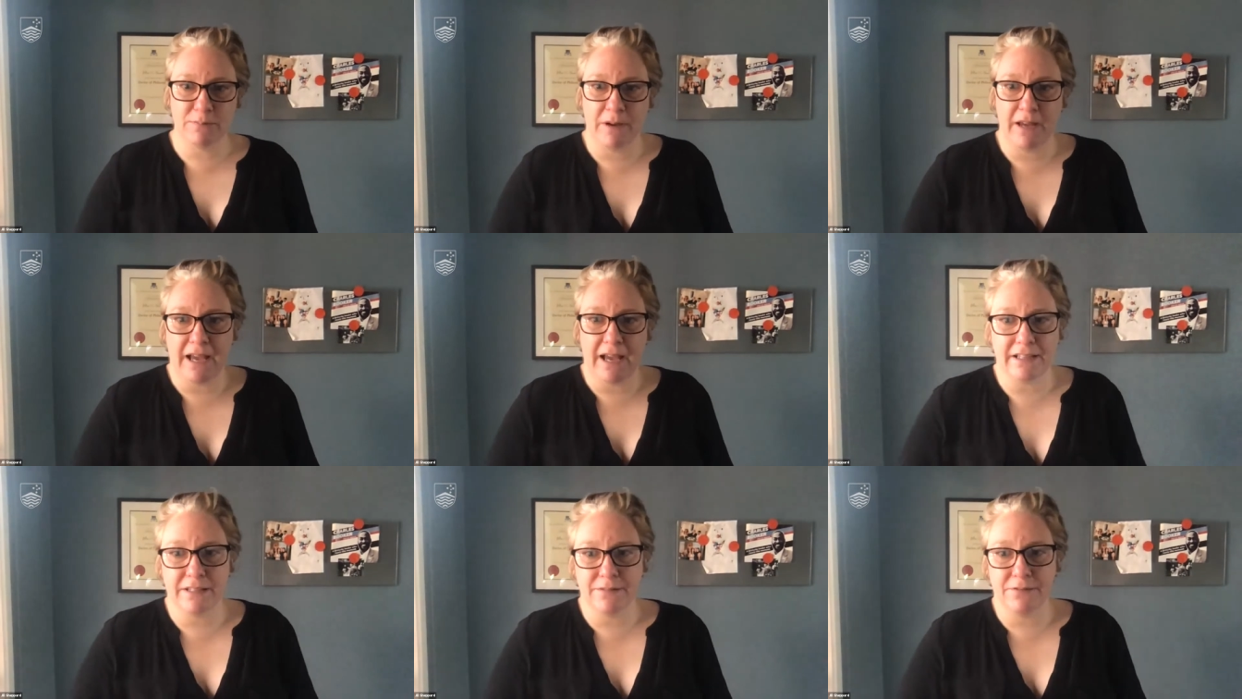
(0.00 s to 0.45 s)
by
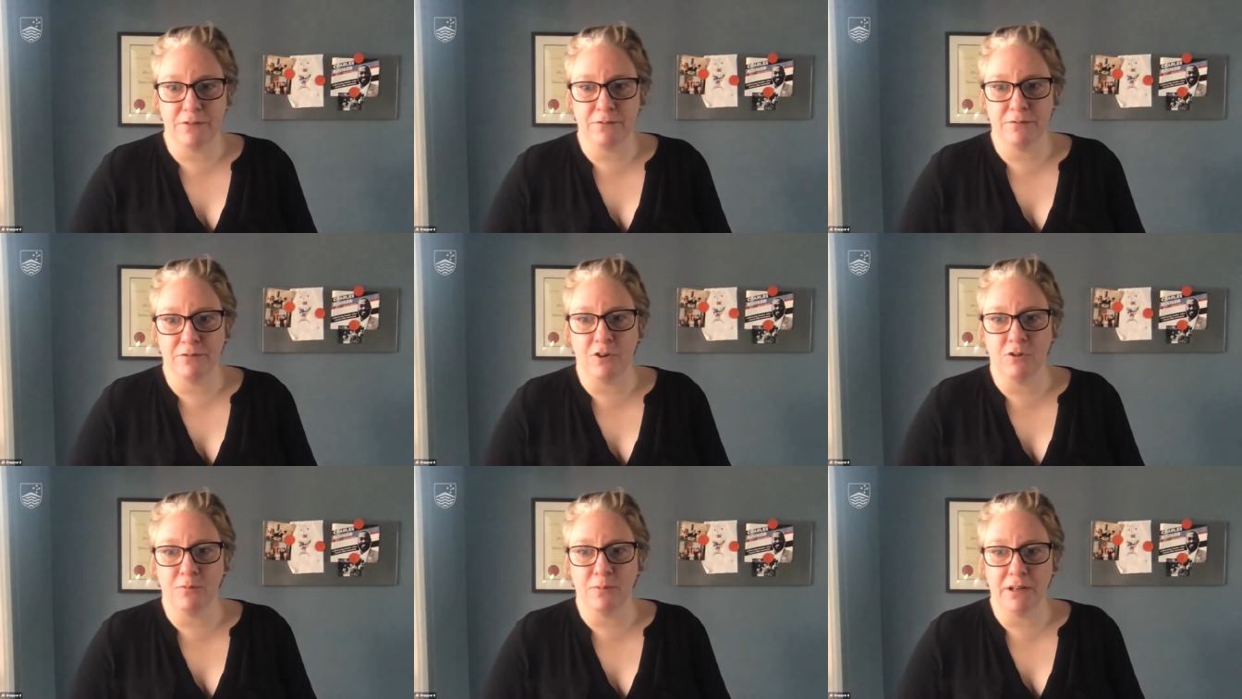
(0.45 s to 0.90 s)
active
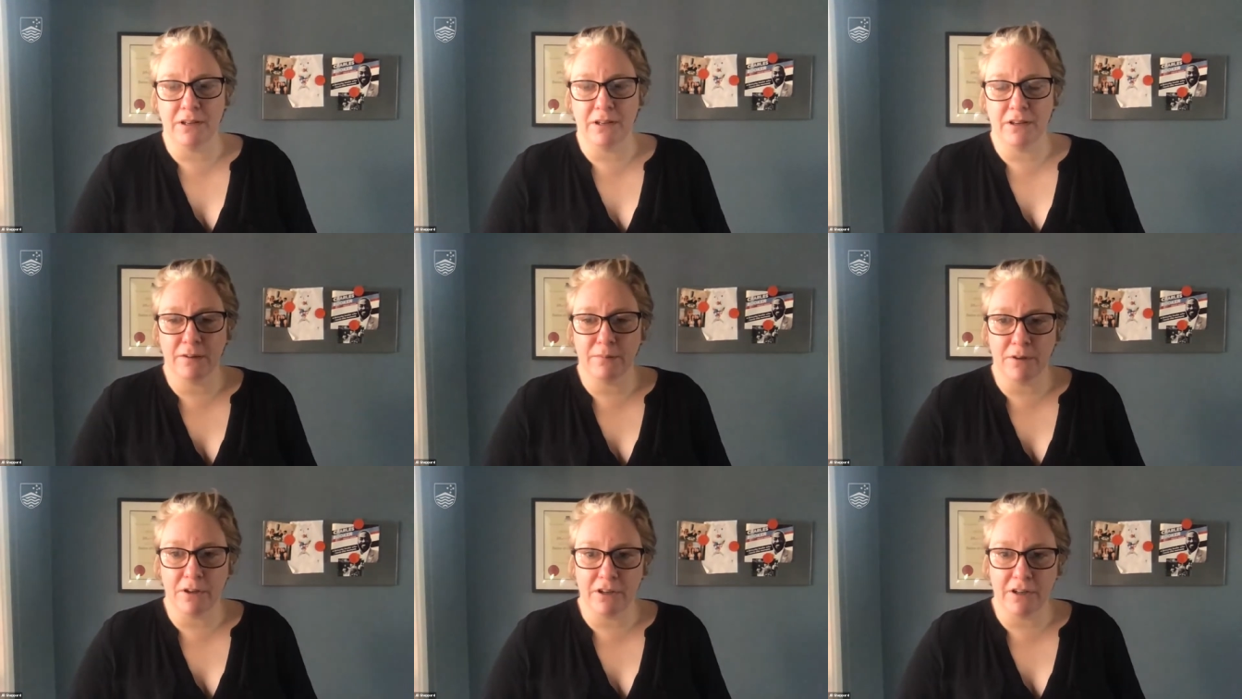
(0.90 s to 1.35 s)
involvement in
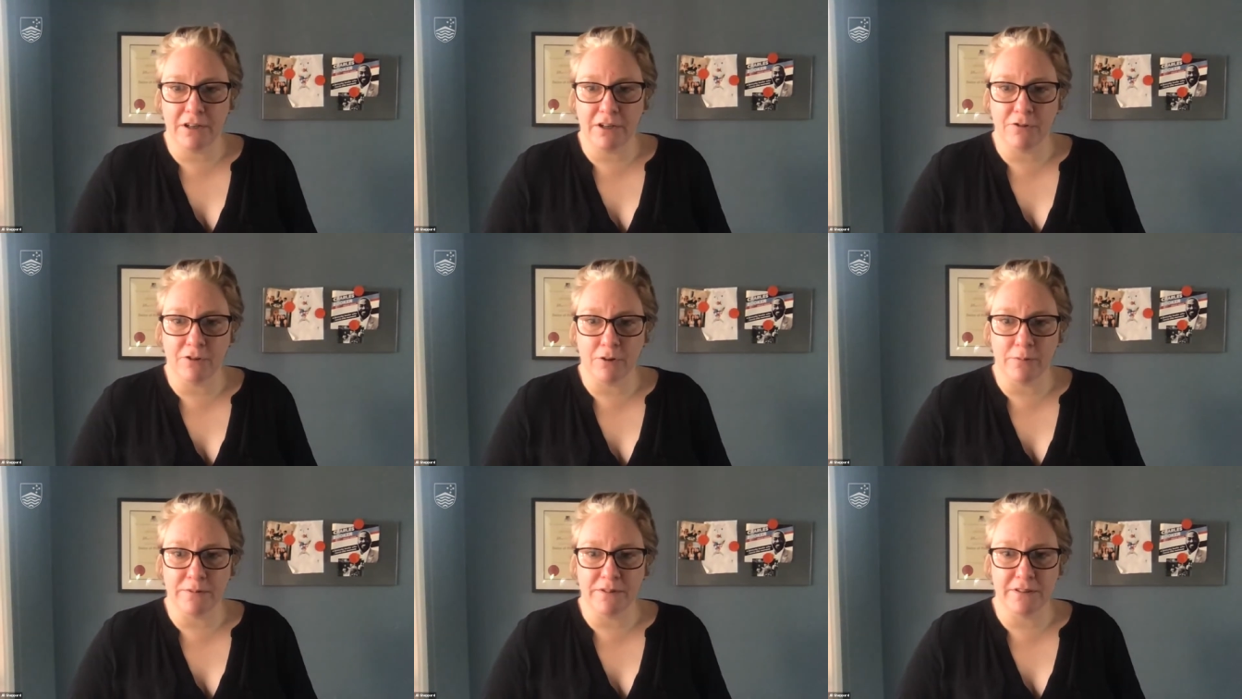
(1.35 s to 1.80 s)
community
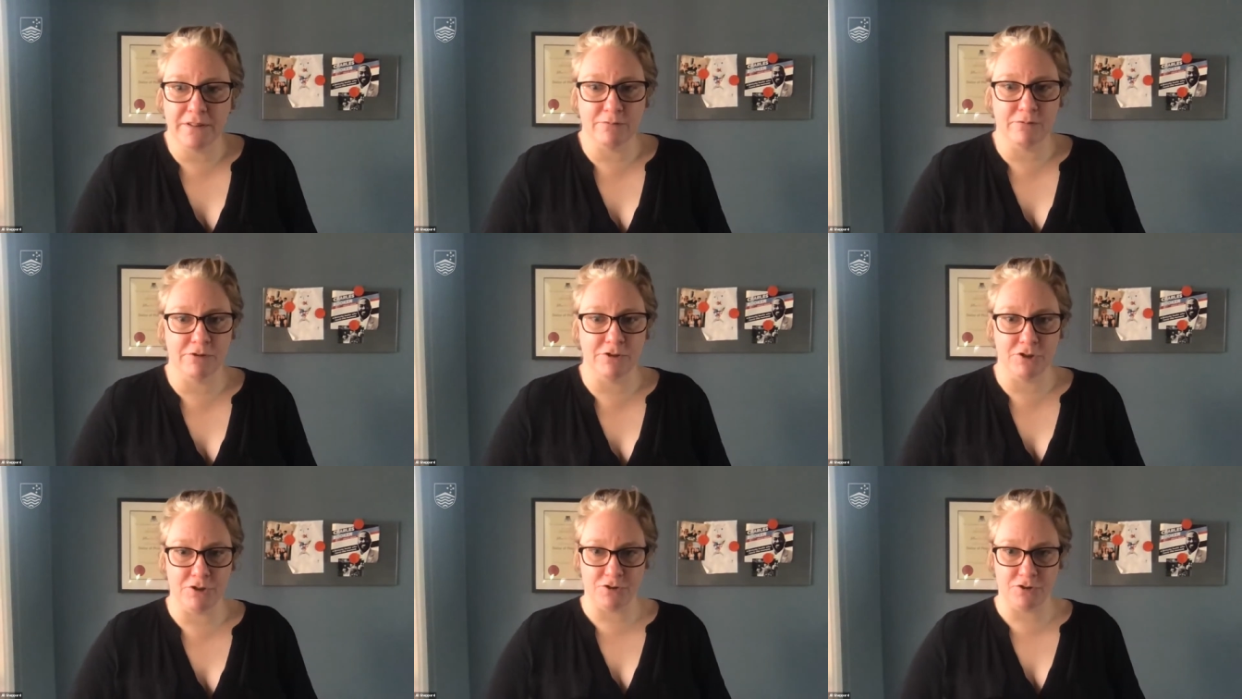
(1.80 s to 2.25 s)
groups is
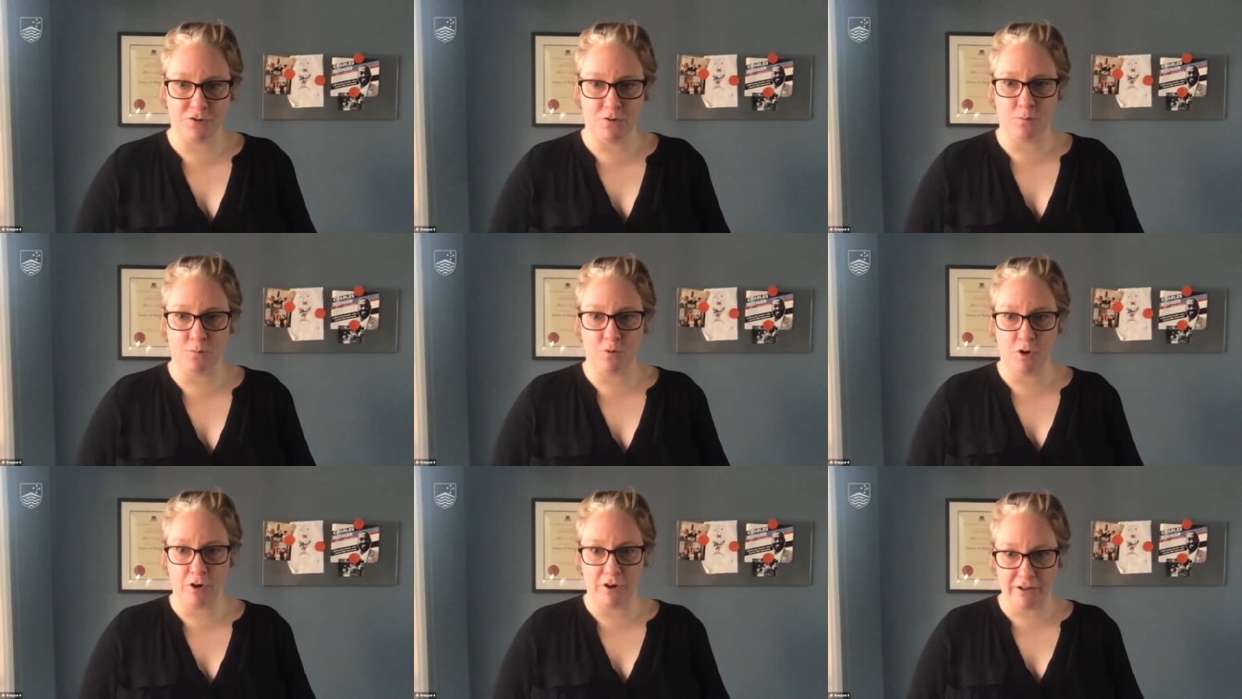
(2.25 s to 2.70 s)
reduced or
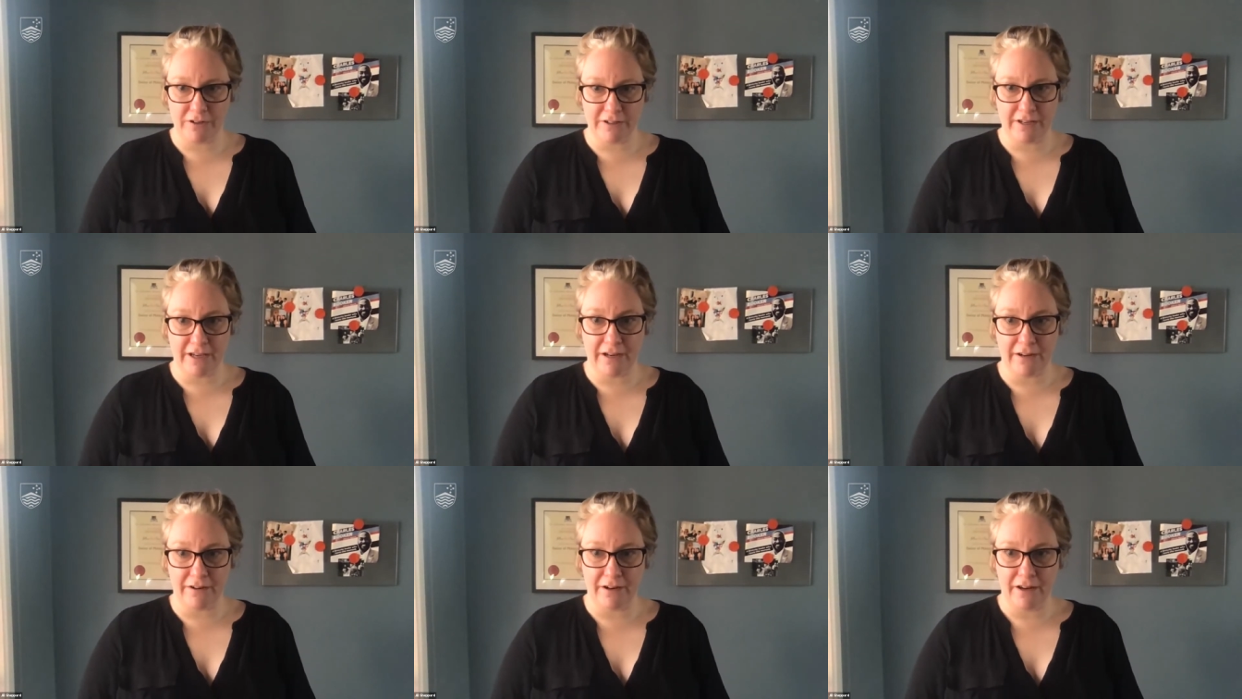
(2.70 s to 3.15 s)
broken
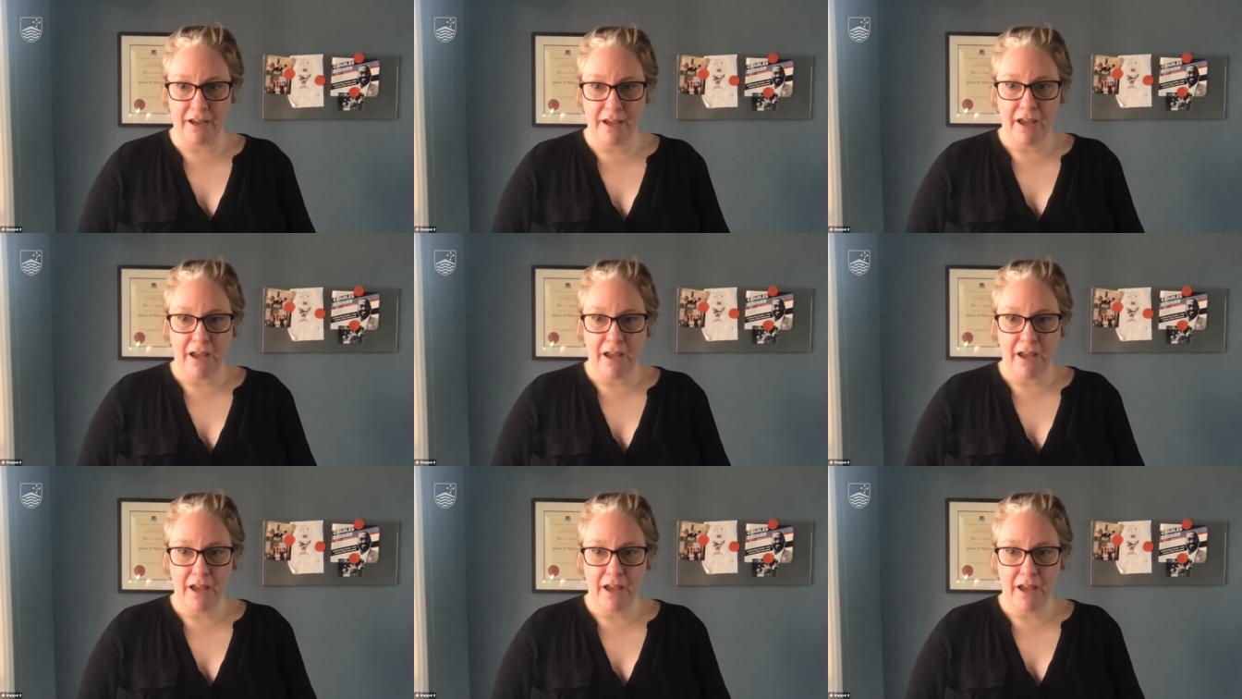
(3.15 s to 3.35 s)
down.